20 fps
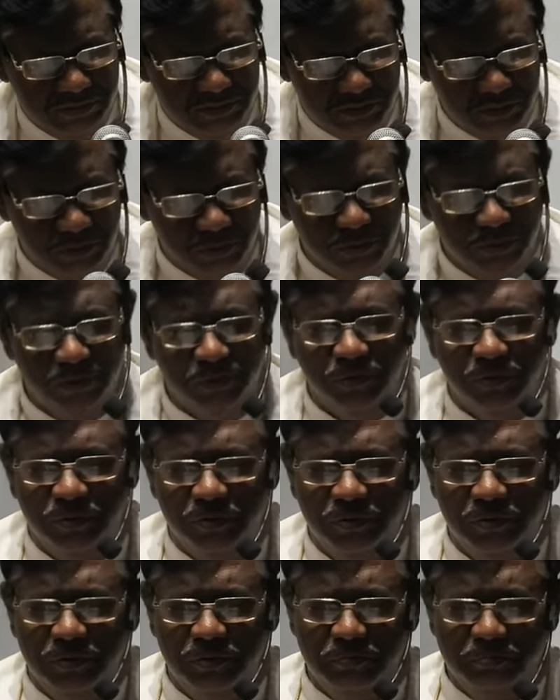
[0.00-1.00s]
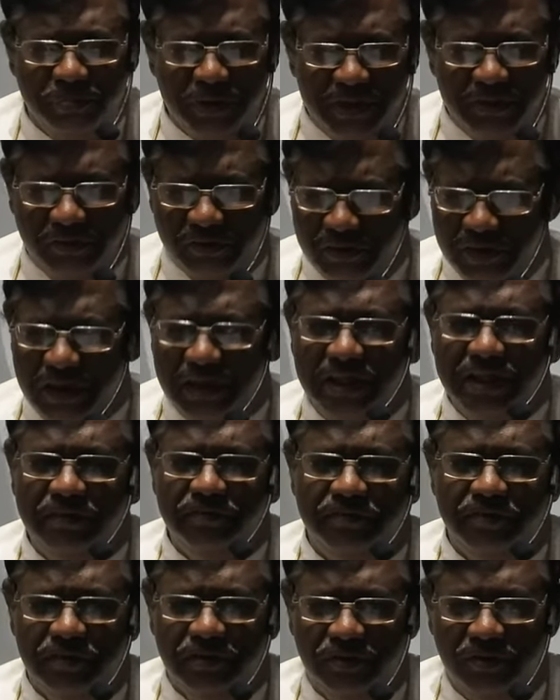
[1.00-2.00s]
to be
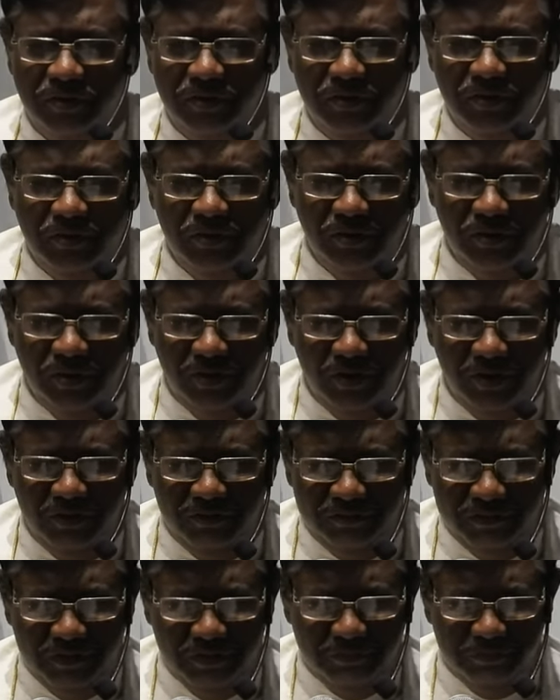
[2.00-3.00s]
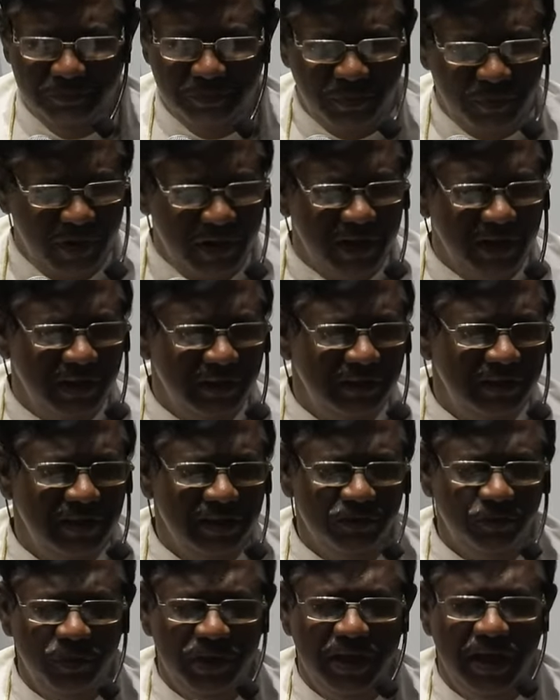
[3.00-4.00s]
relieved of the pride
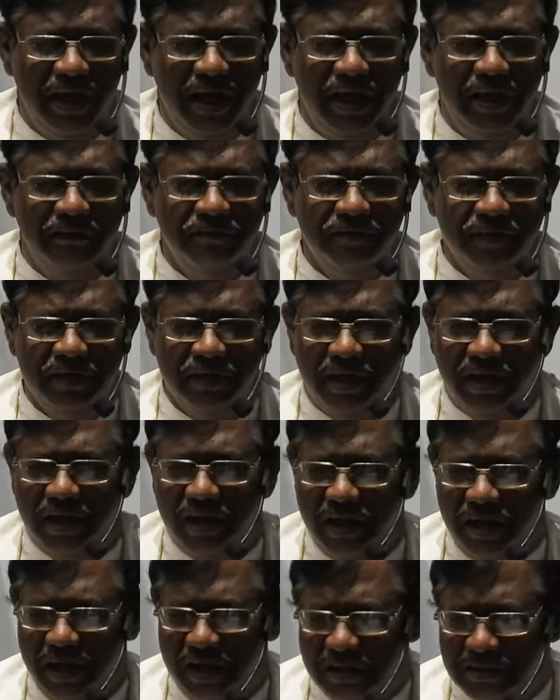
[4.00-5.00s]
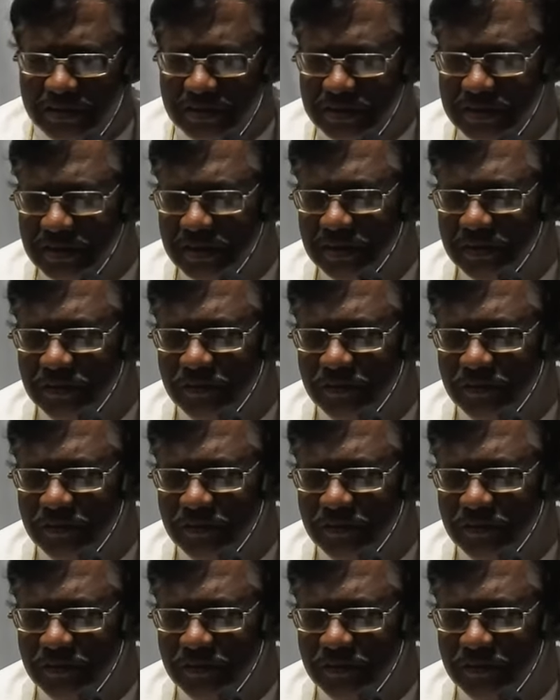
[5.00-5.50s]
that we have in our heart,